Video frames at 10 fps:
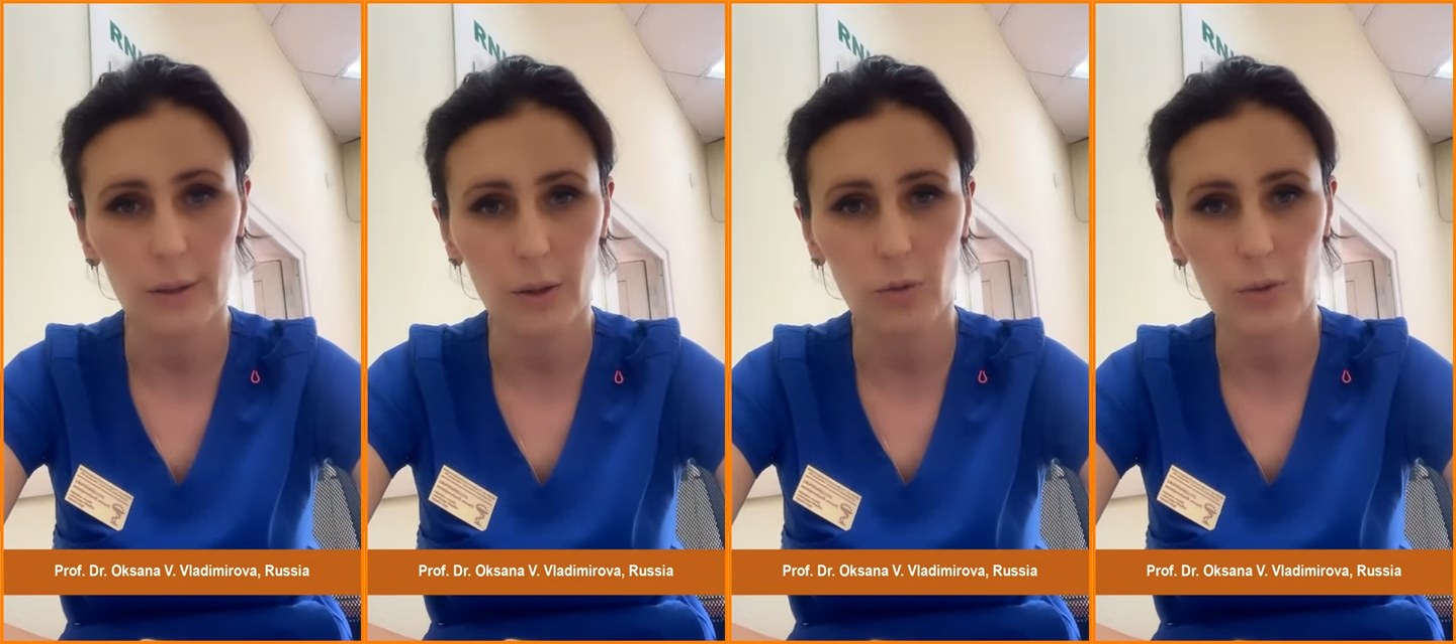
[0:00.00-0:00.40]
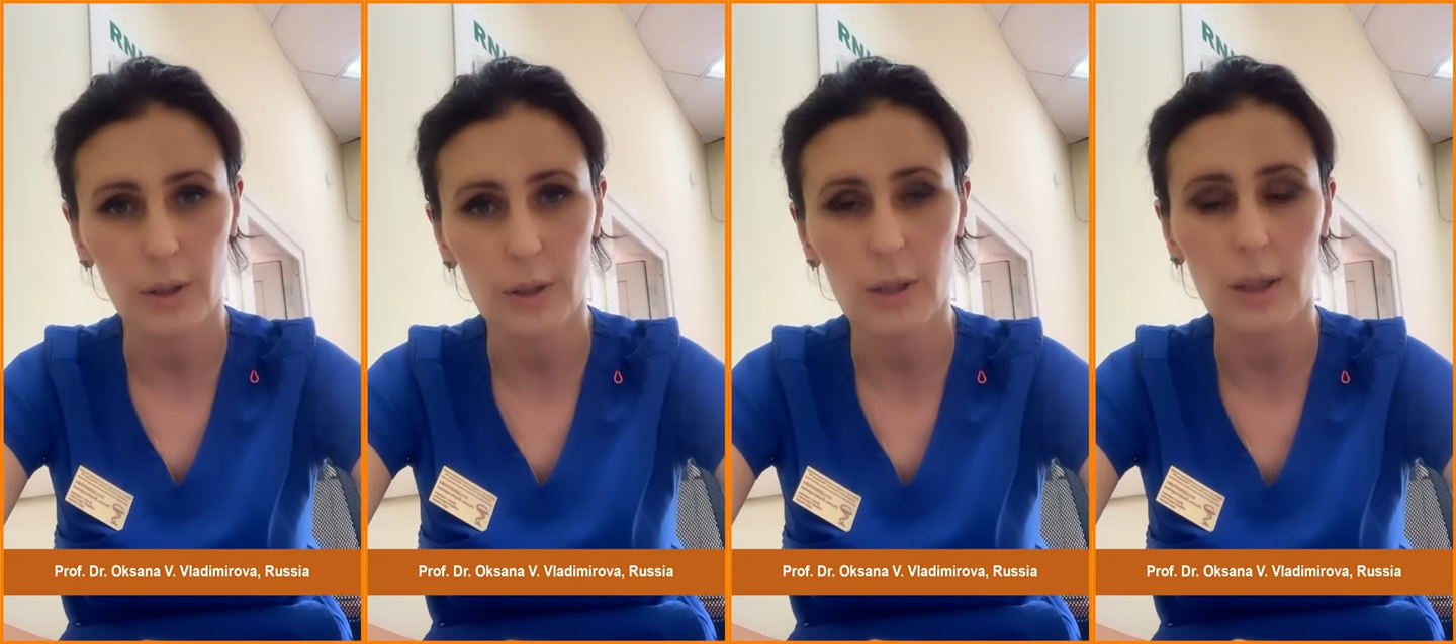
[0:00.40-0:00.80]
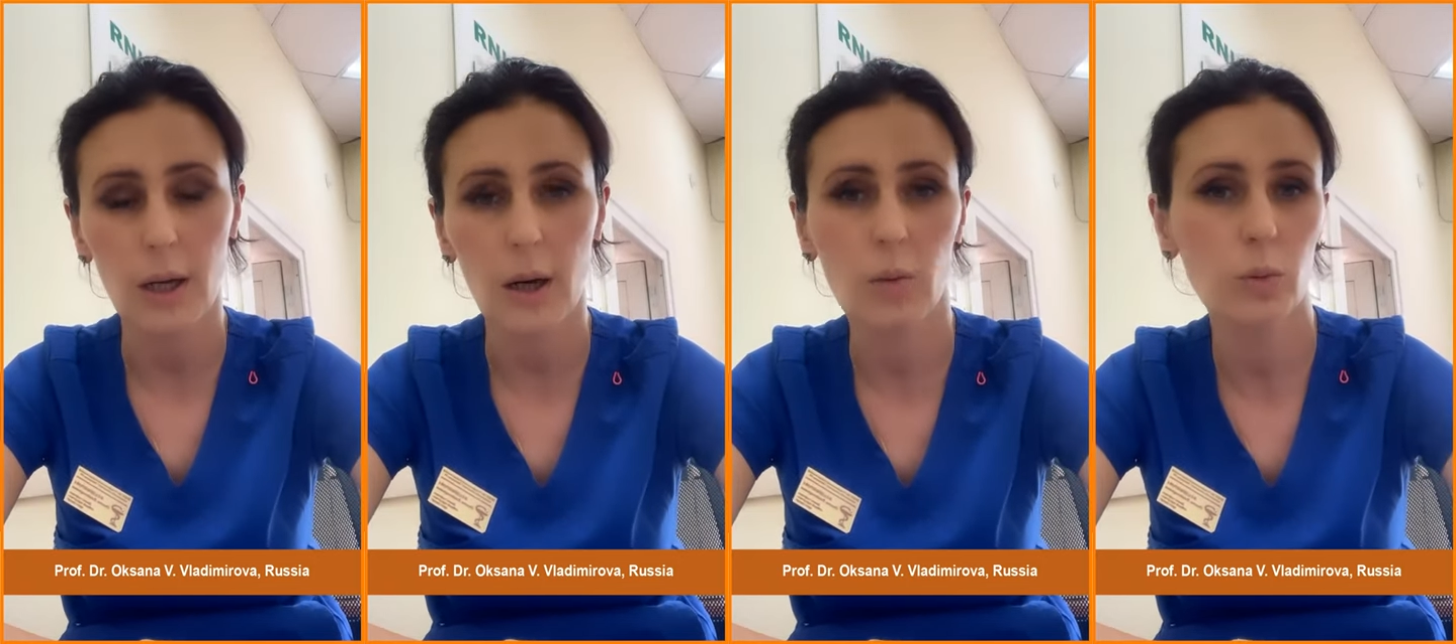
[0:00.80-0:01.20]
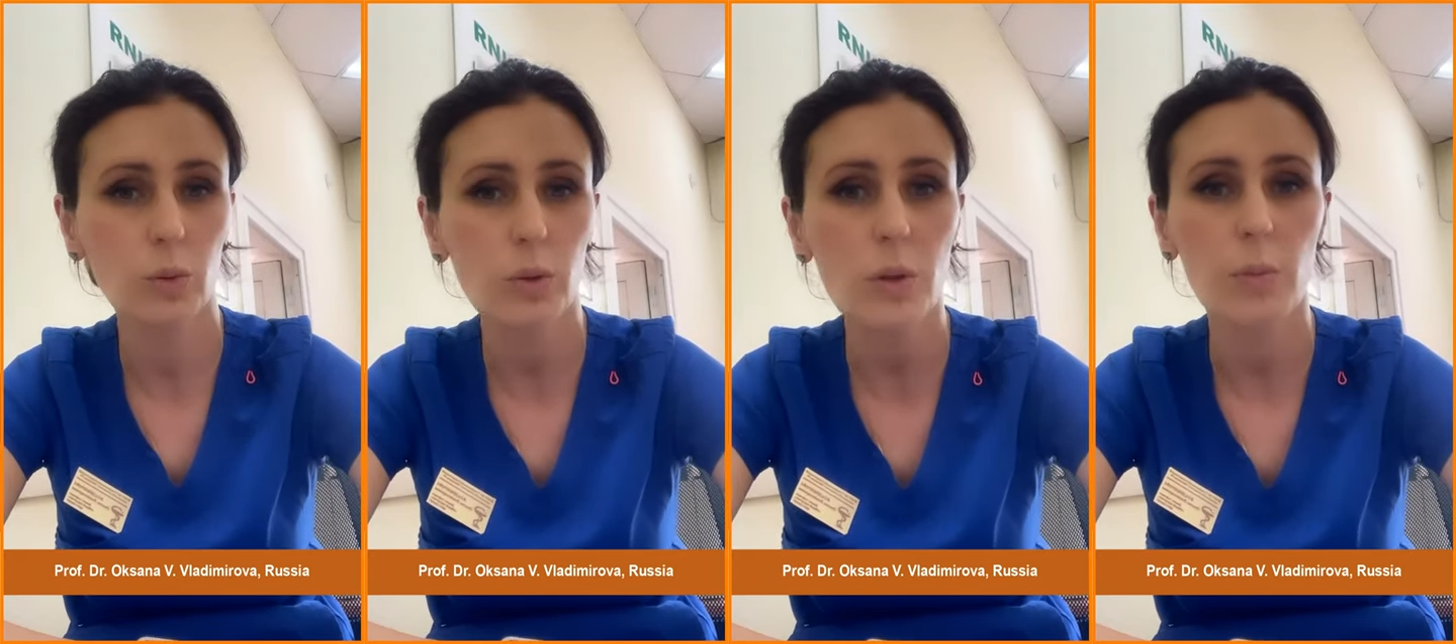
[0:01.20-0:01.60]
interests are
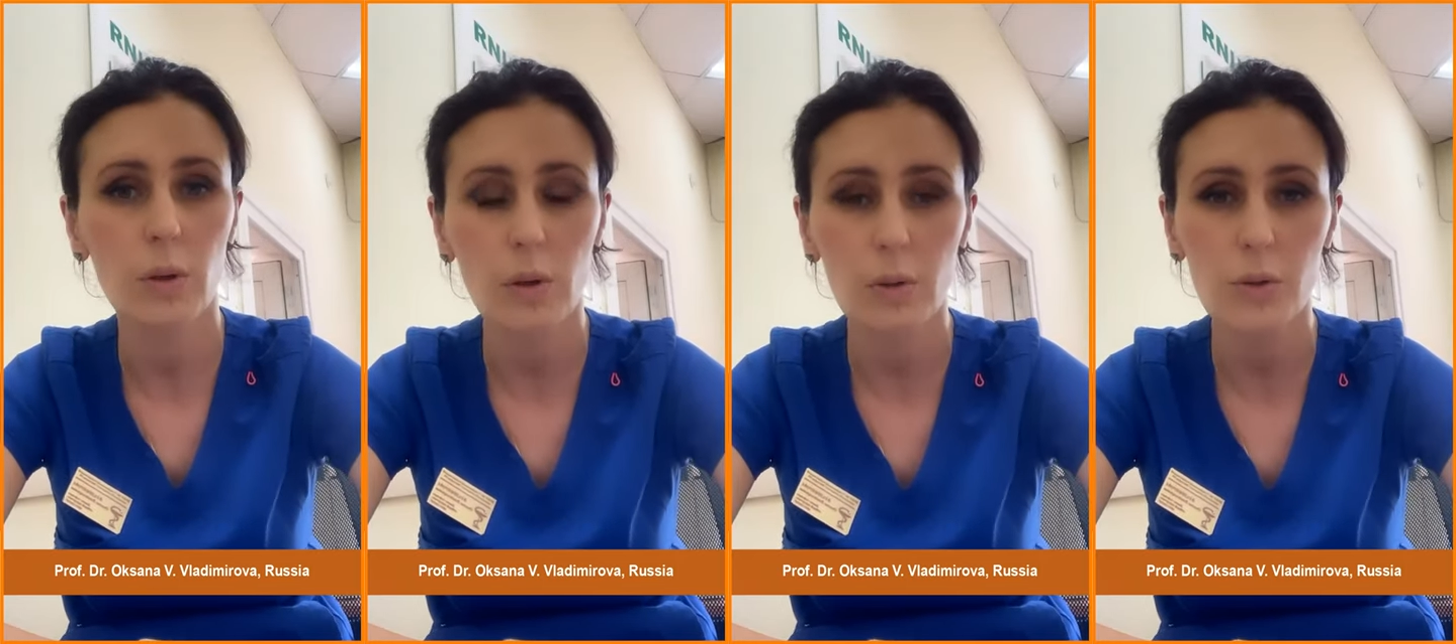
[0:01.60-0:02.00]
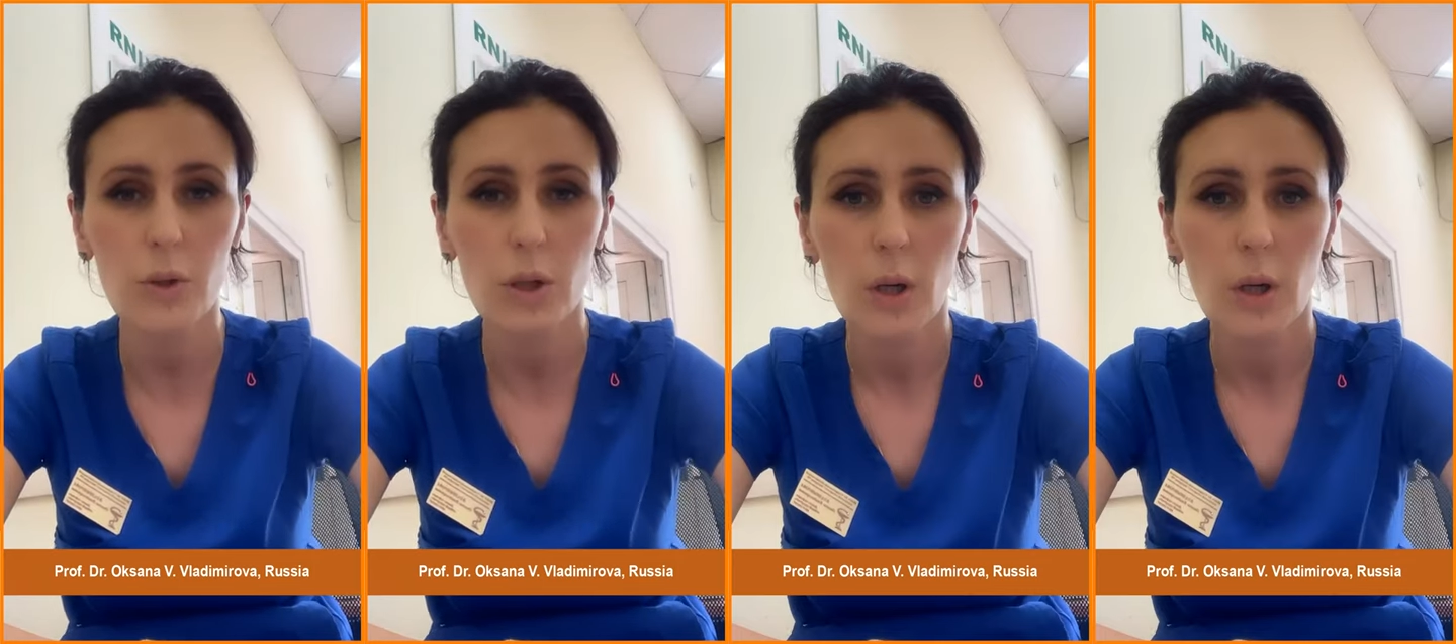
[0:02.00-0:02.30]
wounds, burns,